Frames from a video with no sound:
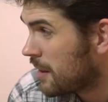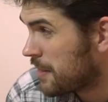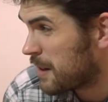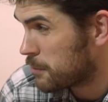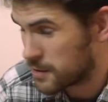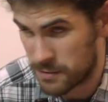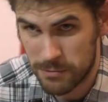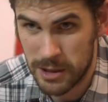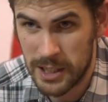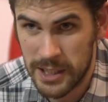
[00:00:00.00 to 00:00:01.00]
That
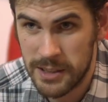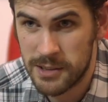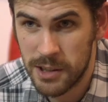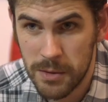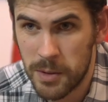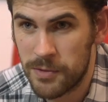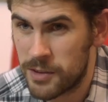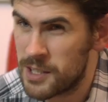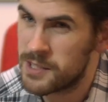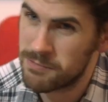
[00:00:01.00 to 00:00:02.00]
wasn't really suitable
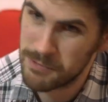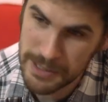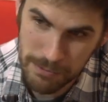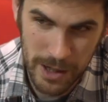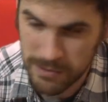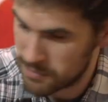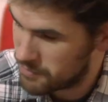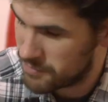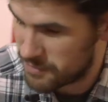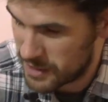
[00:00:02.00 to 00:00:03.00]
for us. We wrote
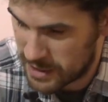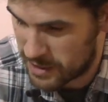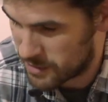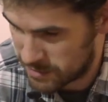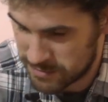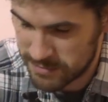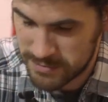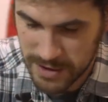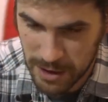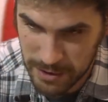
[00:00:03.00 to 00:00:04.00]
our
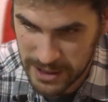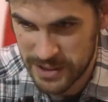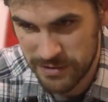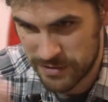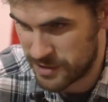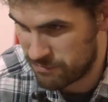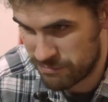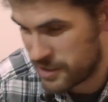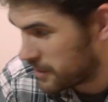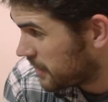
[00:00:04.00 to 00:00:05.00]
own engine for
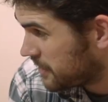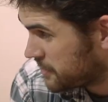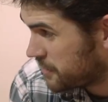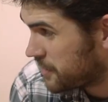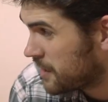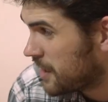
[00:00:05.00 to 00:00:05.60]
Joe Danger